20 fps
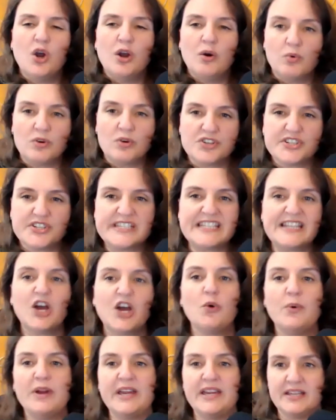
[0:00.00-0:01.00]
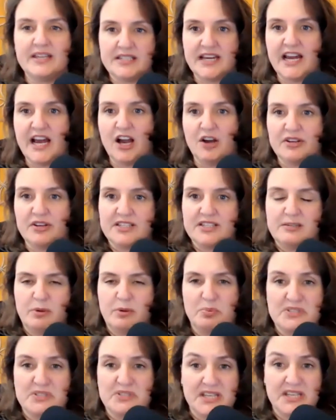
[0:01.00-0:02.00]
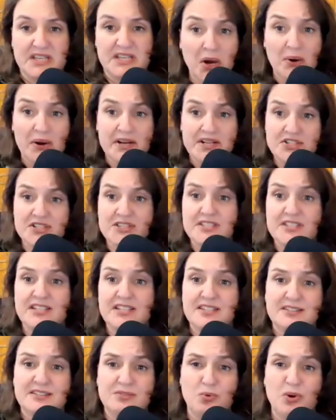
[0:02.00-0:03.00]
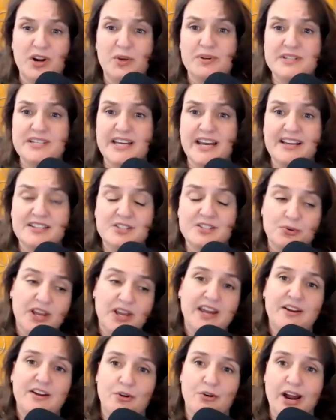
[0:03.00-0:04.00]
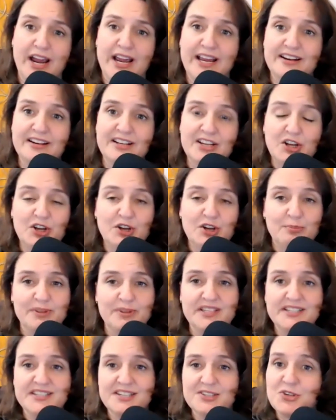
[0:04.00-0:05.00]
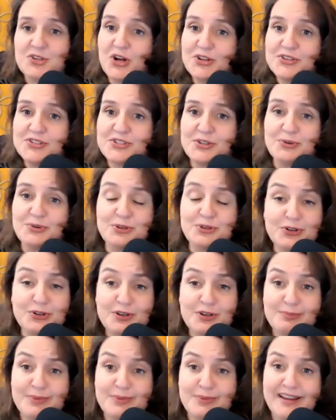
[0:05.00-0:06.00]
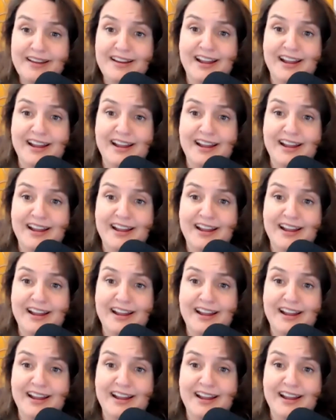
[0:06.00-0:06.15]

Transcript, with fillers: We're slowing it down because some people said, "Oh, it's just it's 21 days, okay, great, but this is all so new to me.